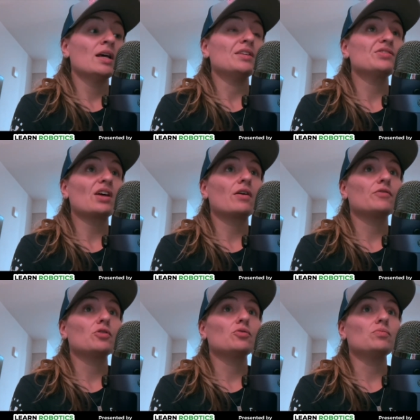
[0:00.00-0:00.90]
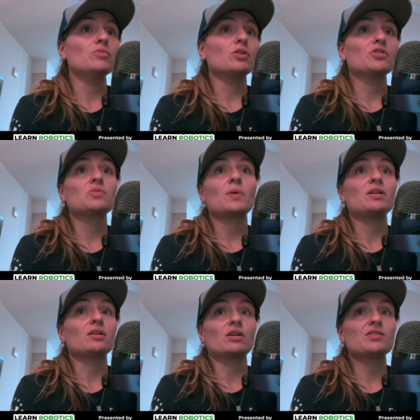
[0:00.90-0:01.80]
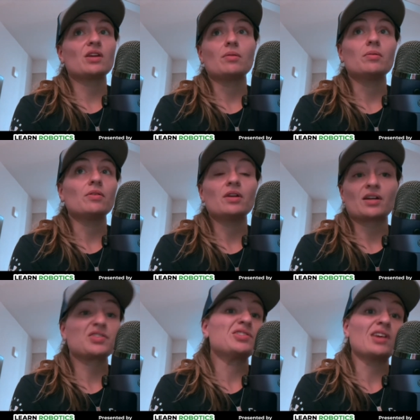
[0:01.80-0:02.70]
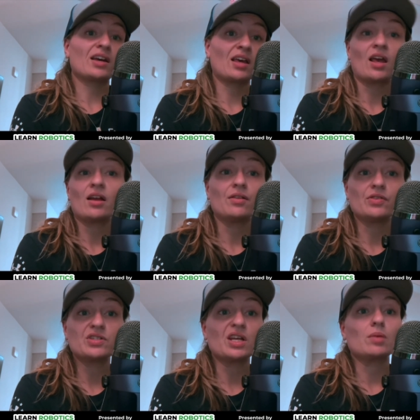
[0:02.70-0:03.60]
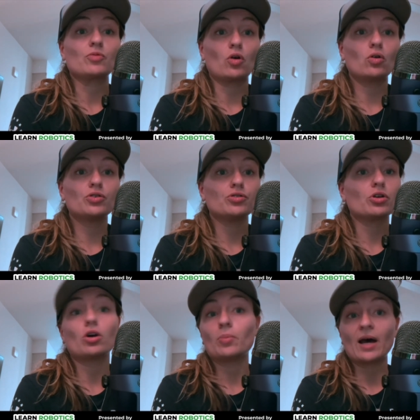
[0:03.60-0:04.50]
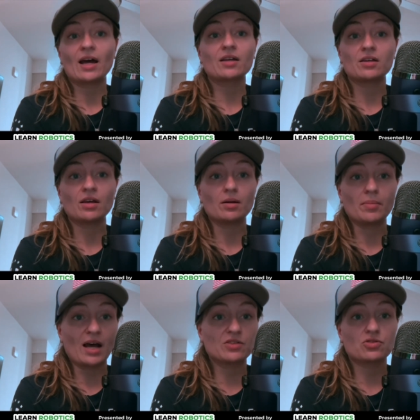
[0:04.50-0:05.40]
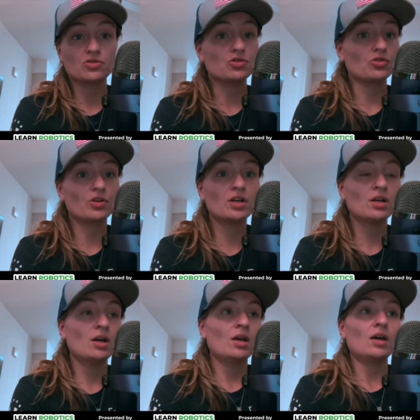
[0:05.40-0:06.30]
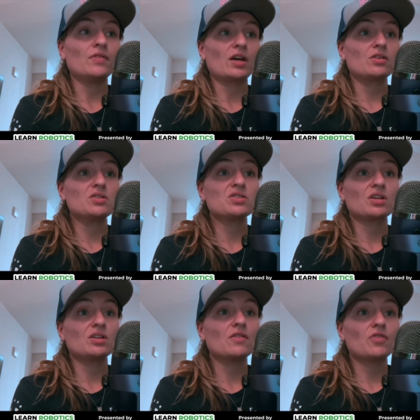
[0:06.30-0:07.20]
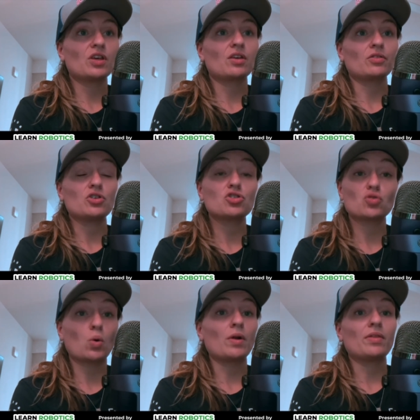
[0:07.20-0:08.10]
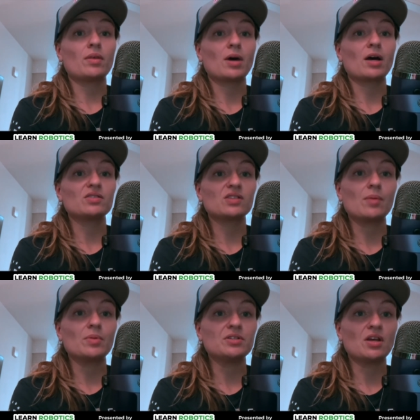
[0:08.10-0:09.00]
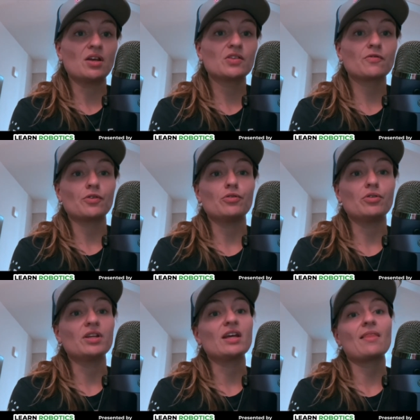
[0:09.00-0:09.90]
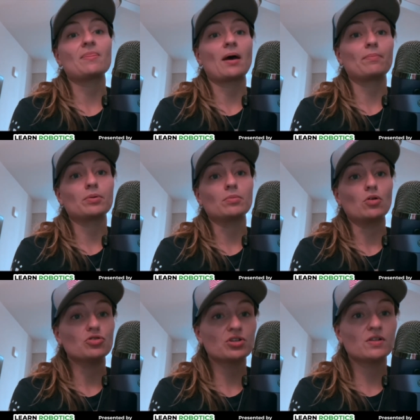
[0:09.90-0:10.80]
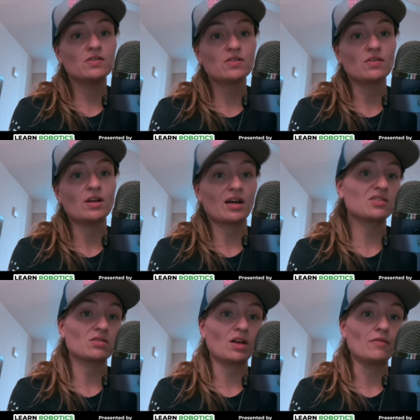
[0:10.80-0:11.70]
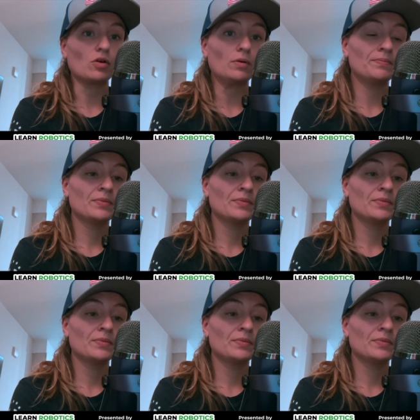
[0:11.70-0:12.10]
instead of you, you know, spending let's say the next decade in the same role, you could go back get a master's degree, and that could significantly shorten the amount of time it takes for you to get that promotion to the next level.